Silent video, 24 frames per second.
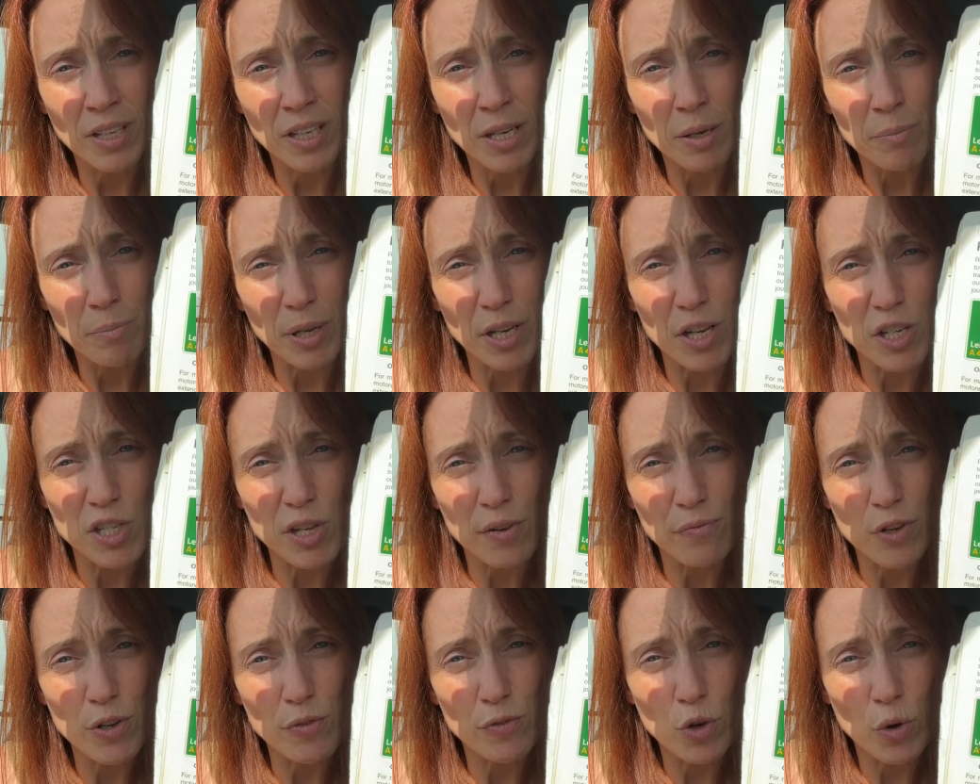because
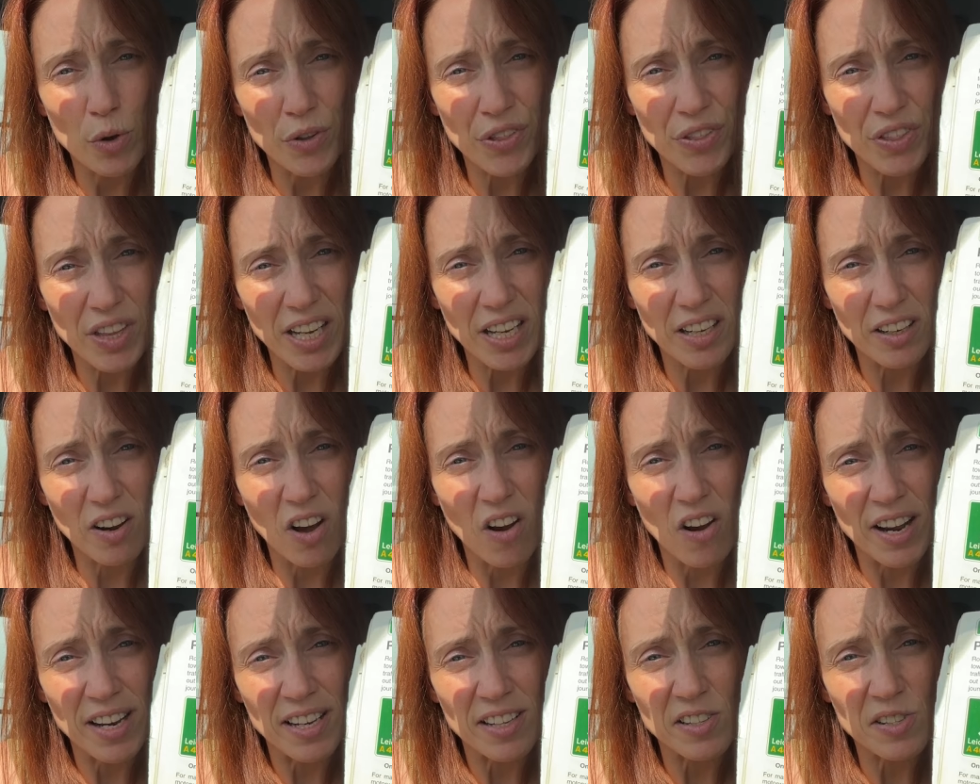if you've got thick
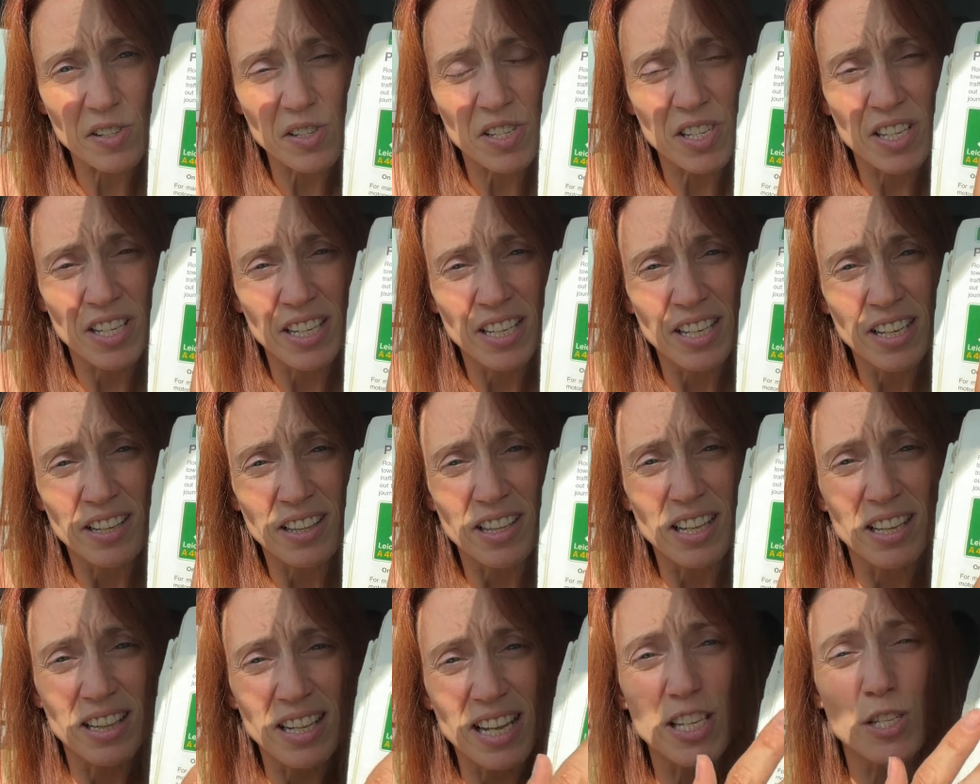lines,
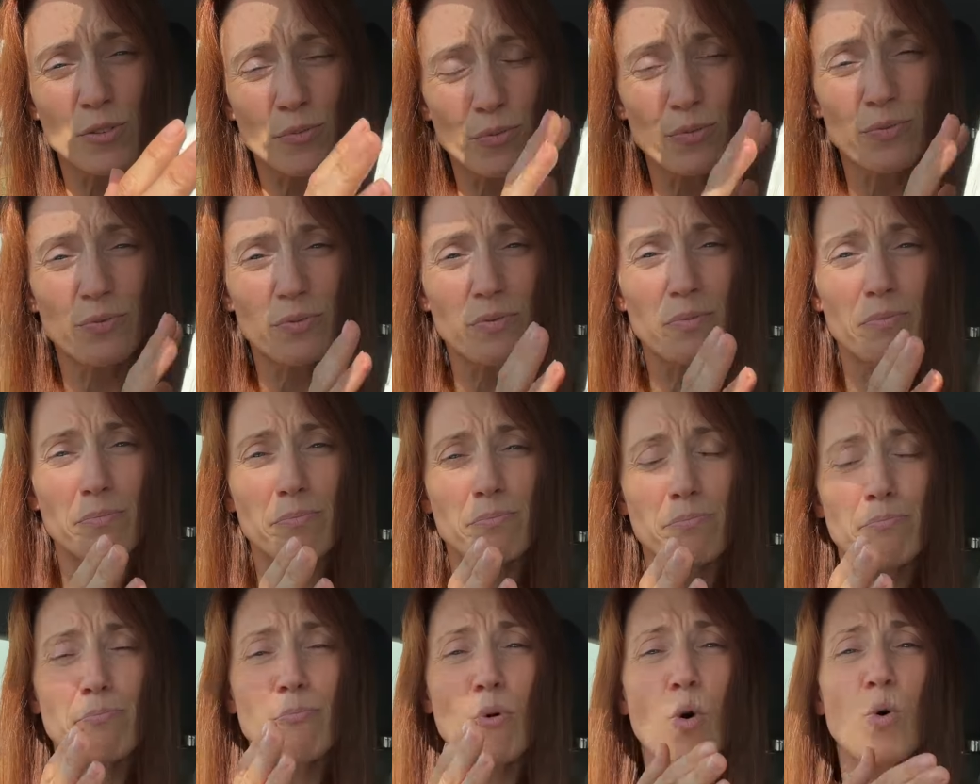then there's
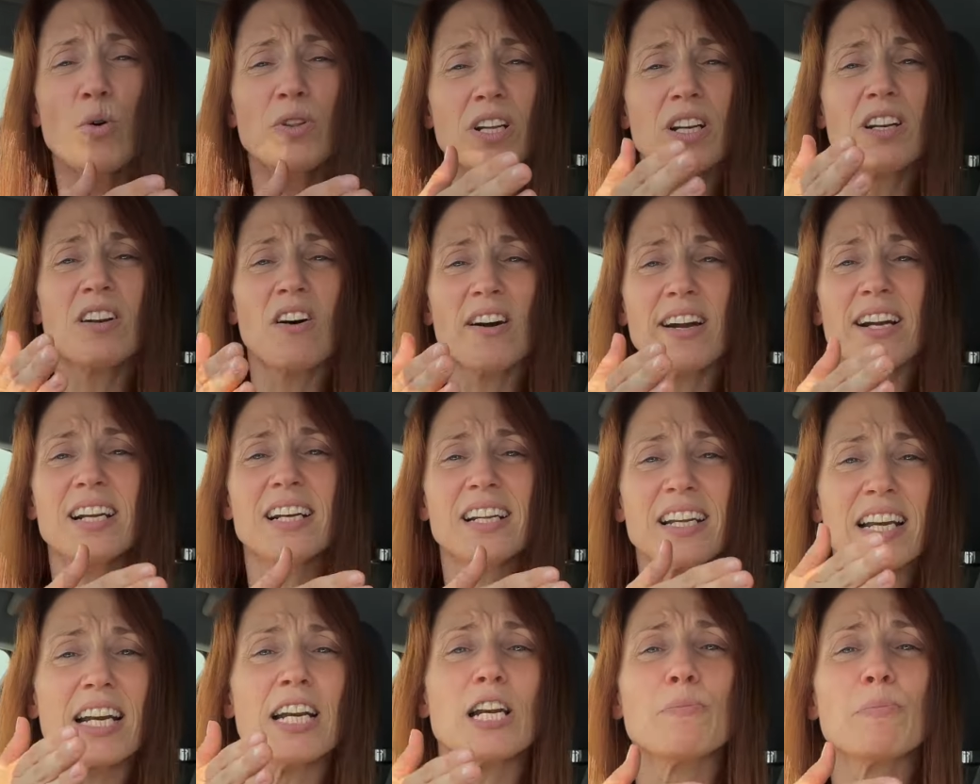more than likely
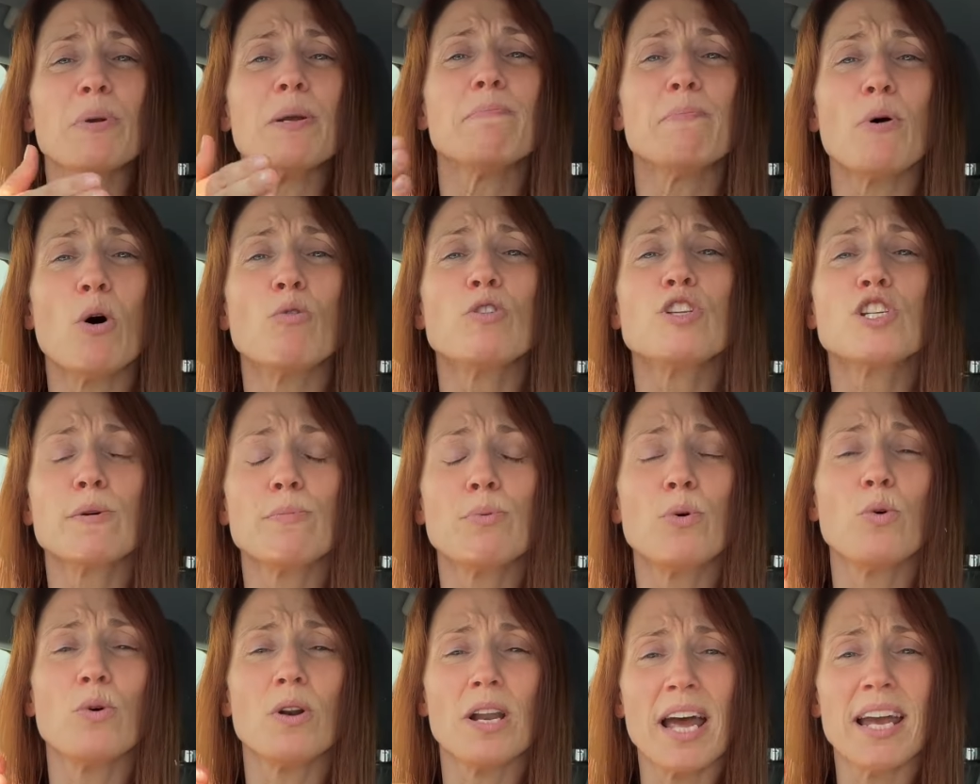going to be
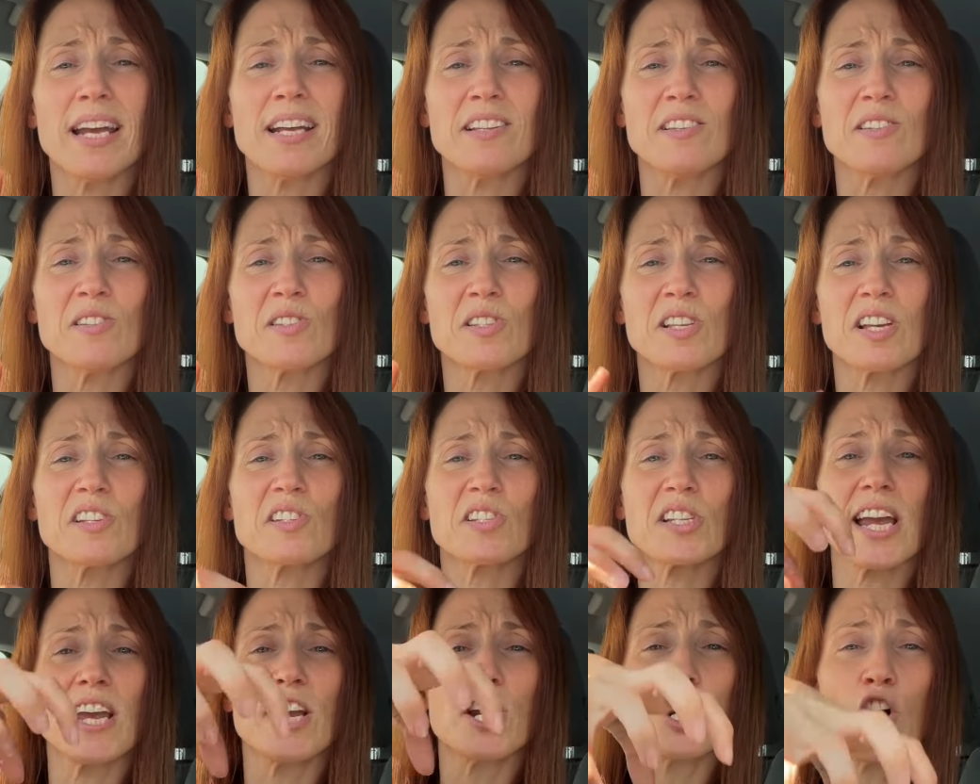multiple lanes that
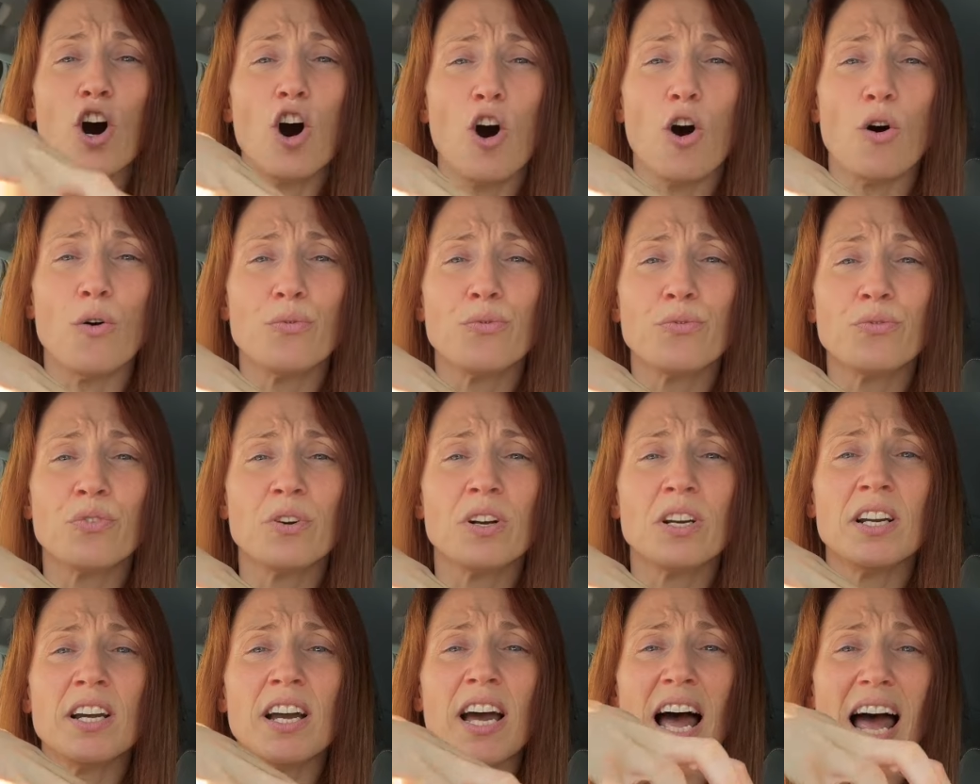say Cov
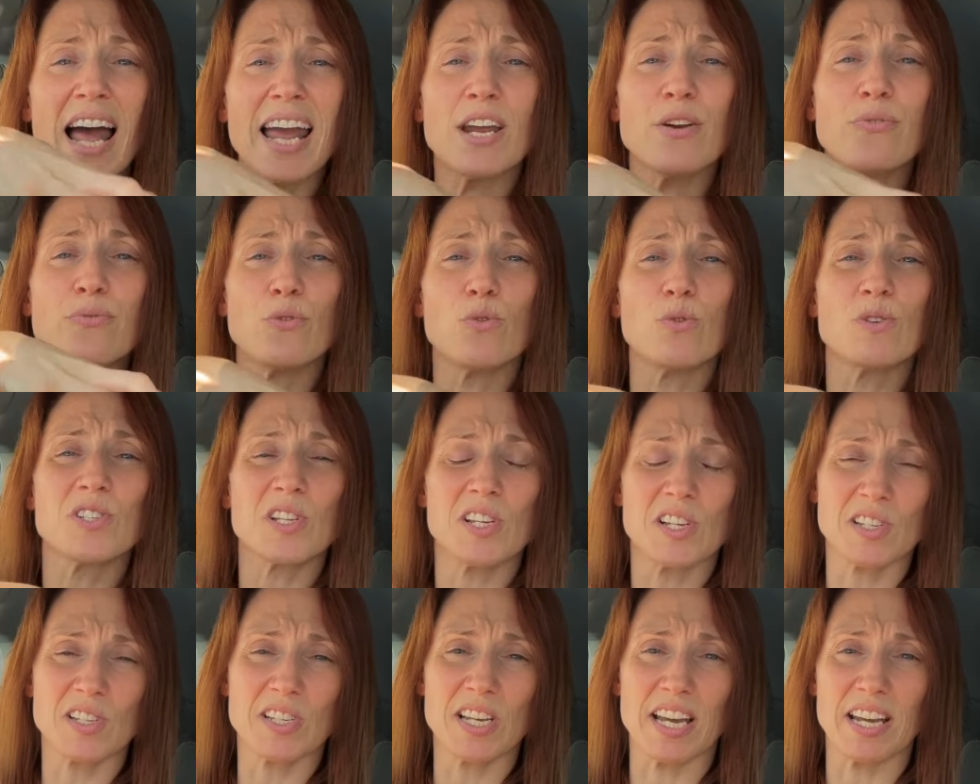
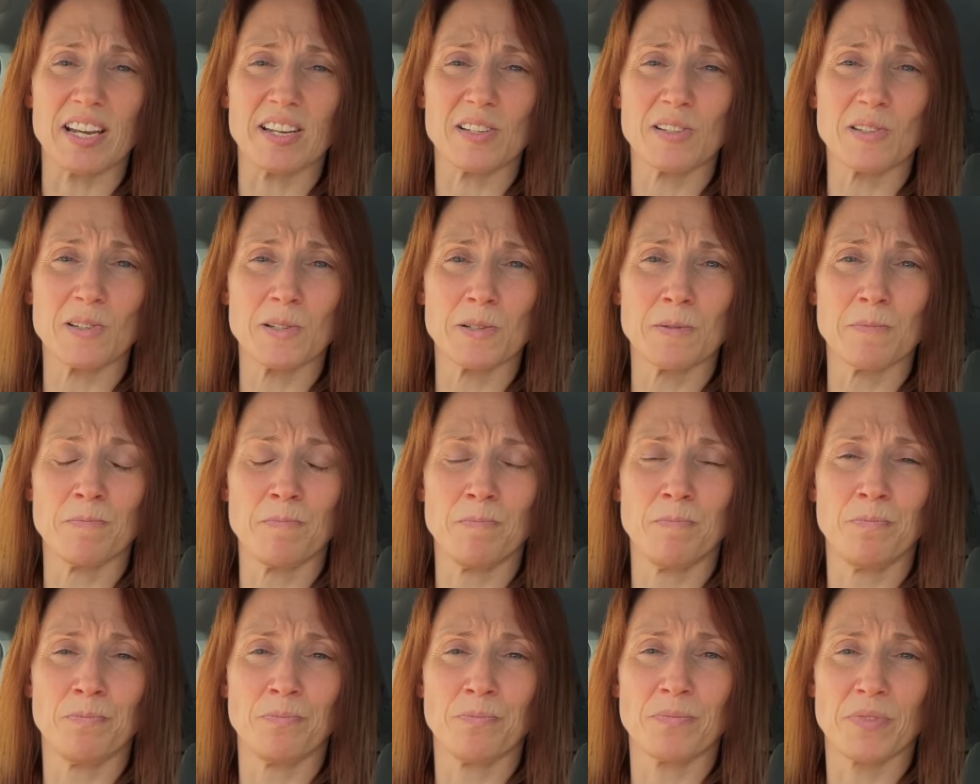A46,
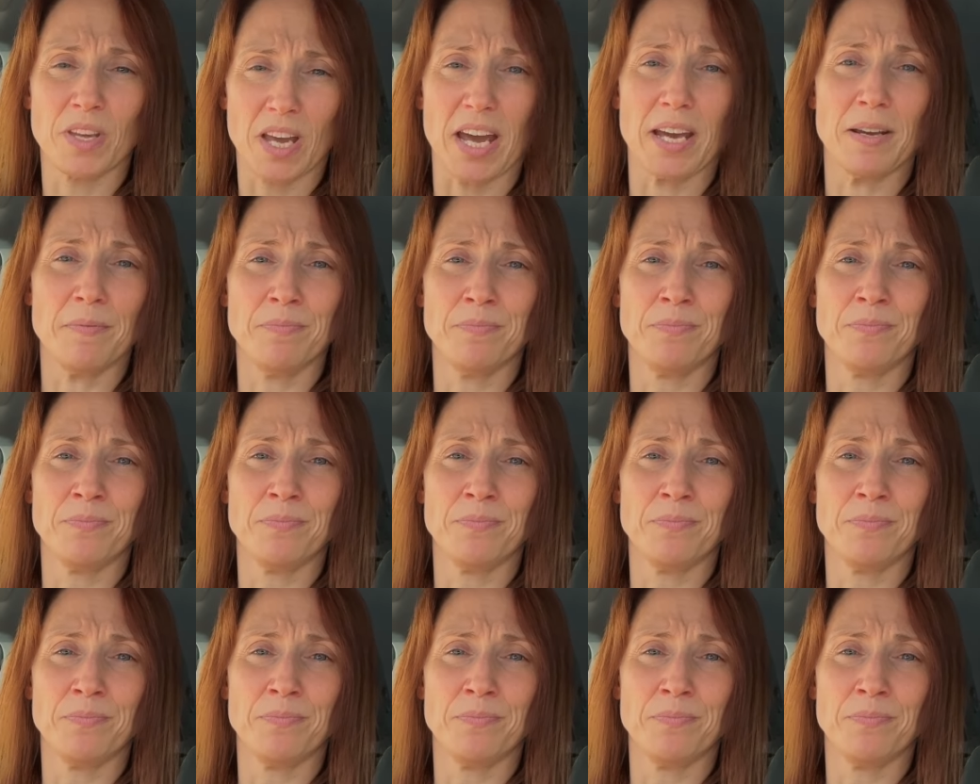okay?